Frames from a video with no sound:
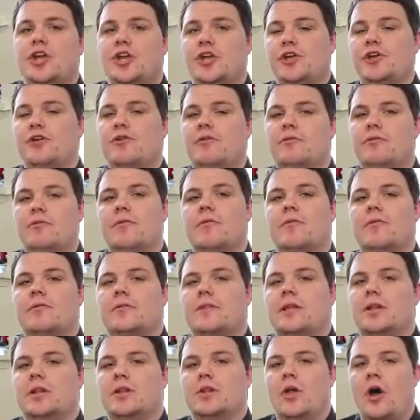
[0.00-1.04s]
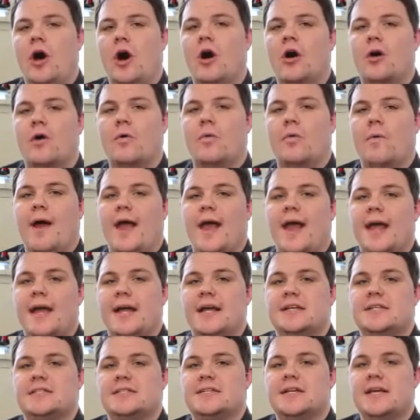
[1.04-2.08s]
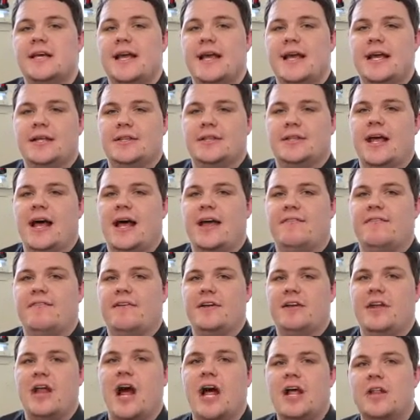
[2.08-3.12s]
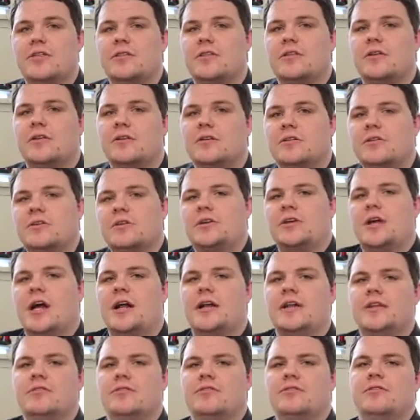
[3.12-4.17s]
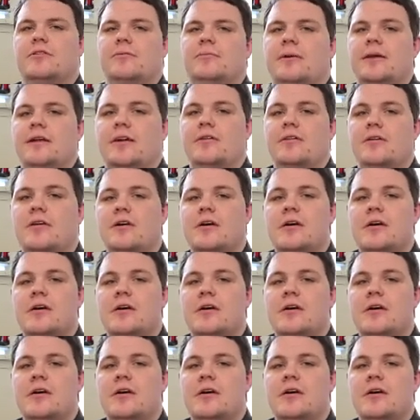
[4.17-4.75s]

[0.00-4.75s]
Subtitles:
you the long ways in life and not cutting through the middle?